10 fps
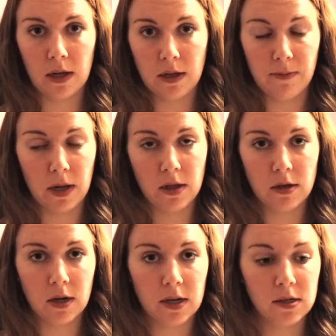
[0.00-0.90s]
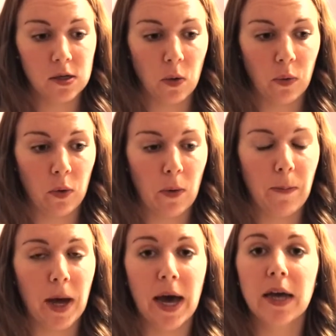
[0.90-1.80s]
I let my little cousin go through
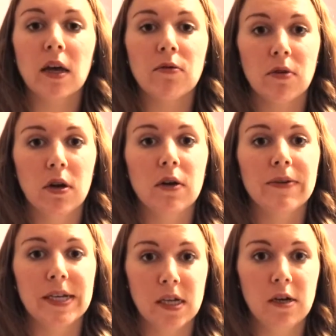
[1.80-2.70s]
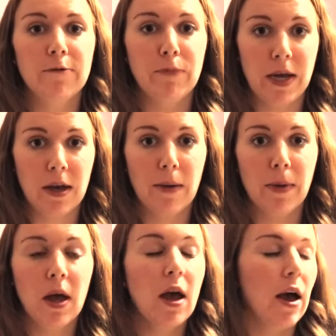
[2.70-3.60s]
it, but I got rid of a ton of makeup.